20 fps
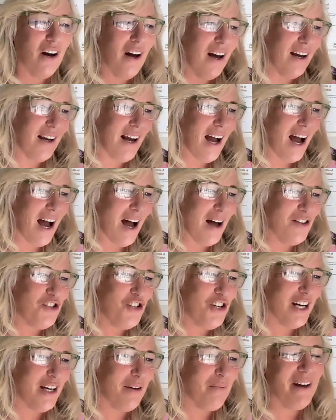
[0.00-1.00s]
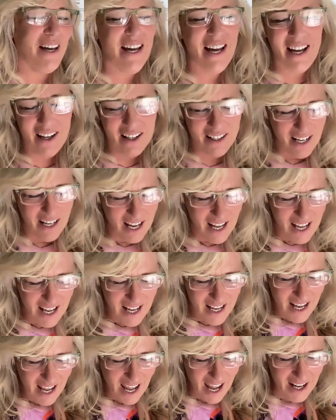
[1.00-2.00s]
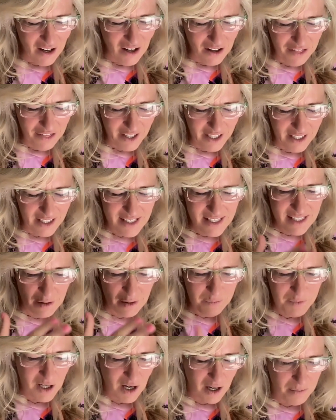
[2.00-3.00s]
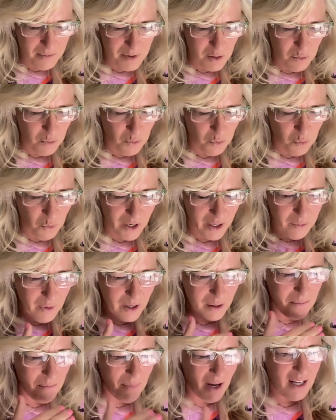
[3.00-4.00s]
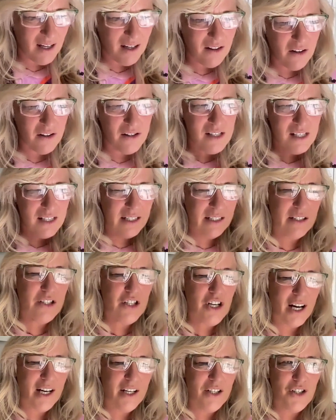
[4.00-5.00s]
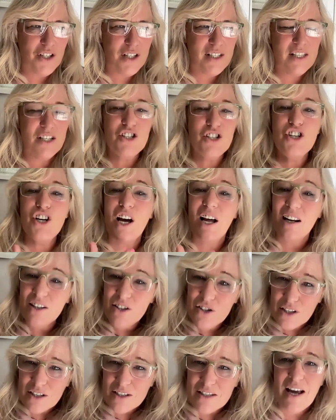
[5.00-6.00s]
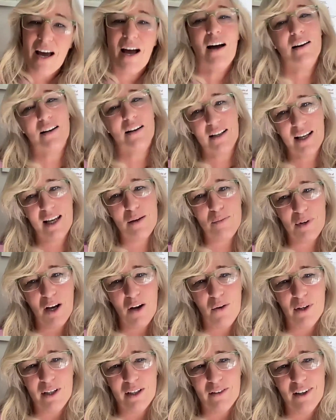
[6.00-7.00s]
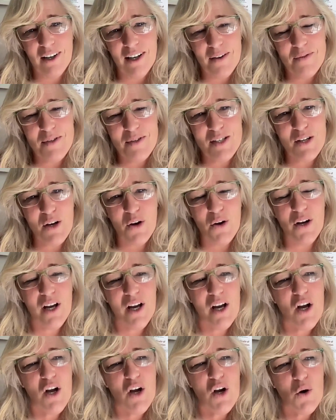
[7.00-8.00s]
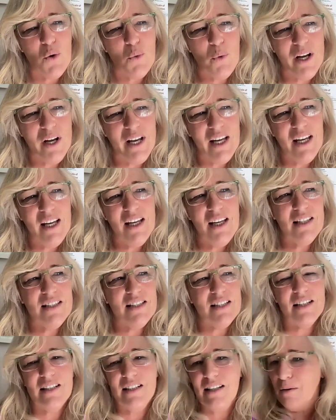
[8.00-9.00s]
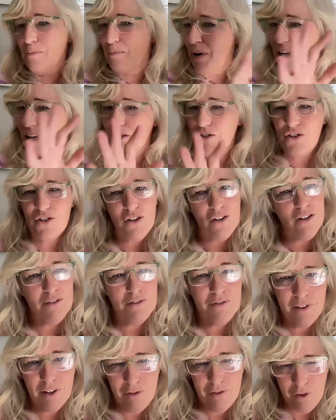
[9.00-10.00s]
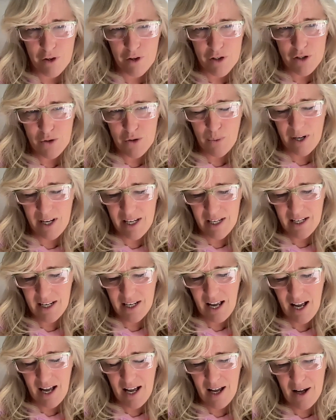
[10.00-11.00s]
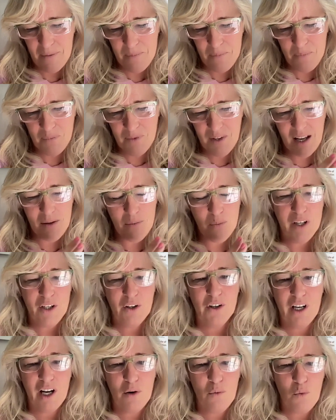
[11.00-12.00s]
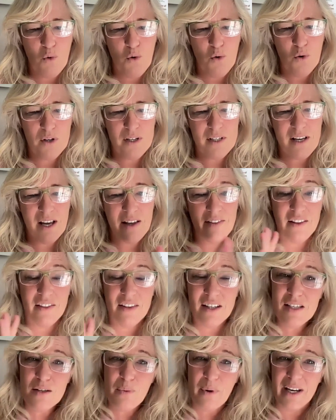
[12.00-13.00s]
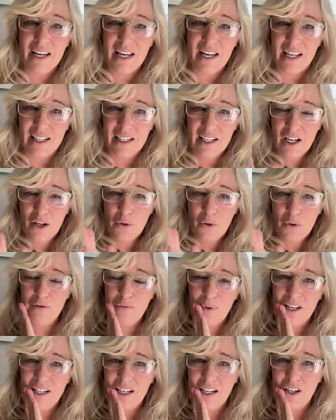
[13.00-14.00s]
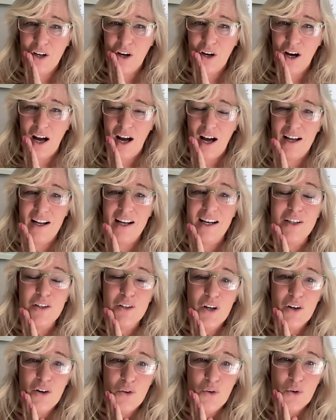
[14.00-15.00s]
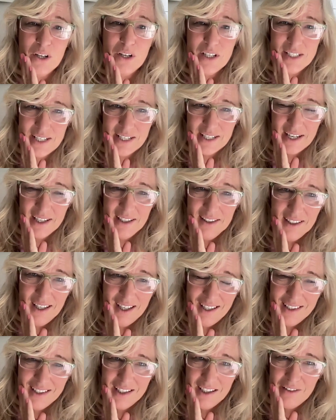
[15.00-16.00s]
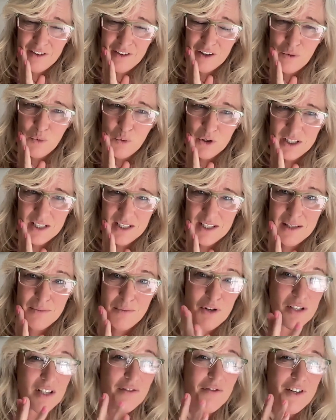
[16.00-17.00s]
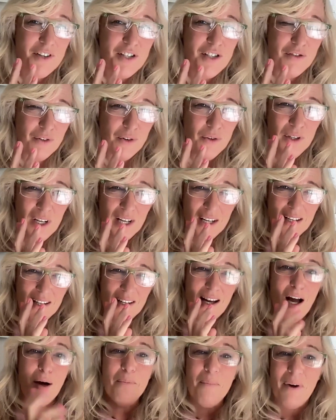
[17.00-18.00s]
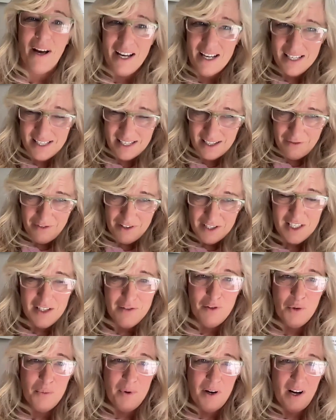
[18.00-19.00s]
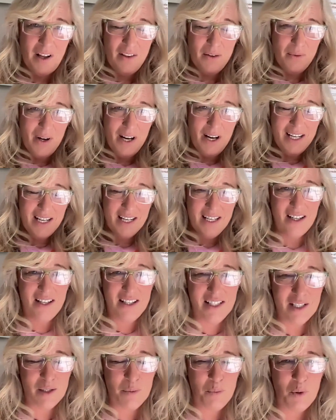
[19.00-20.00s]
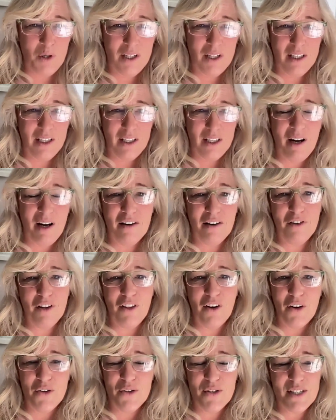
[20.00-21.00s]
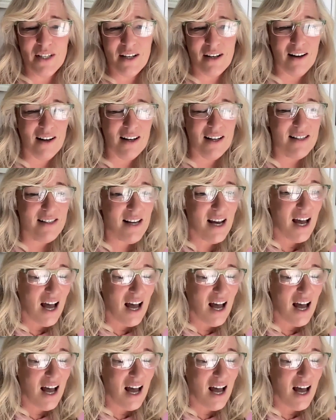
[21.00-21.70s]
going, check me out. And I think sometimes when we make those little changes, the challenge is how to keep going, right? So we did a bunch of the first week and went on our walks. And then this weekend we've been at in Hokitika at the Living Waters Music Festival. Amazing festival, by the way. Can I just put a little plug for those guys?